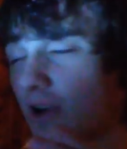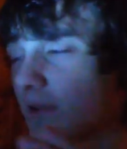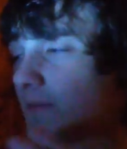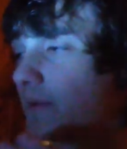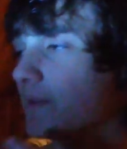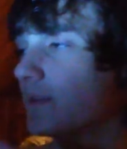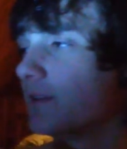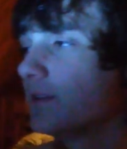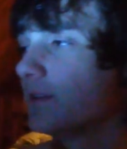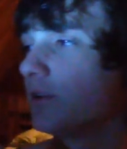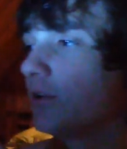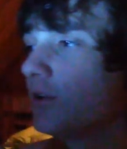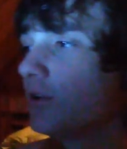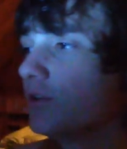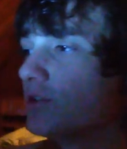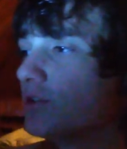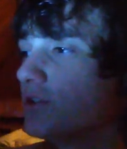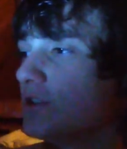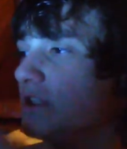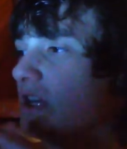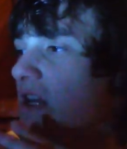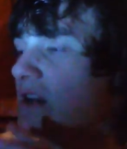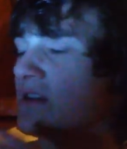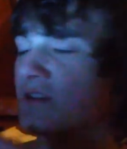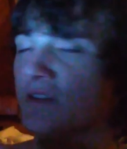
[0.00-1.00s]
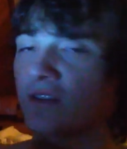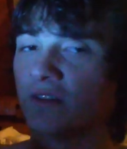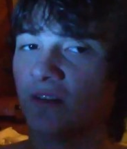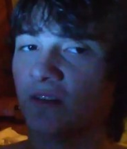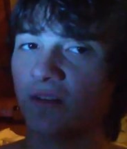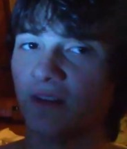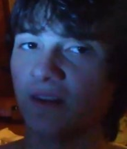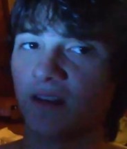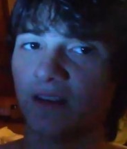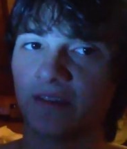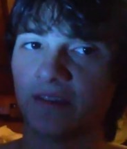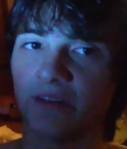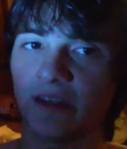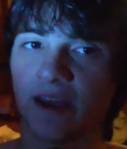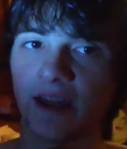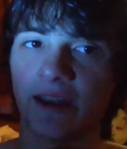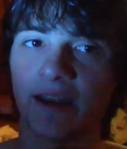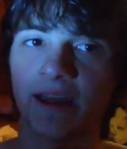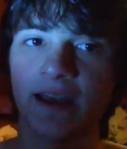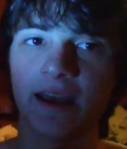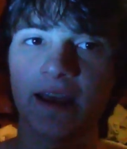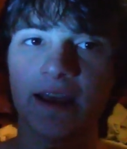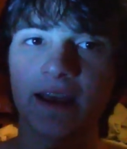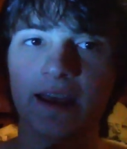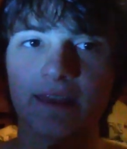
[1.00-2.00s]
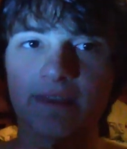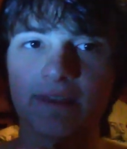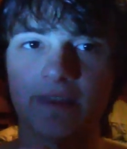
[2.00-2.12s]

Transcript: They talked about the negotiations and they said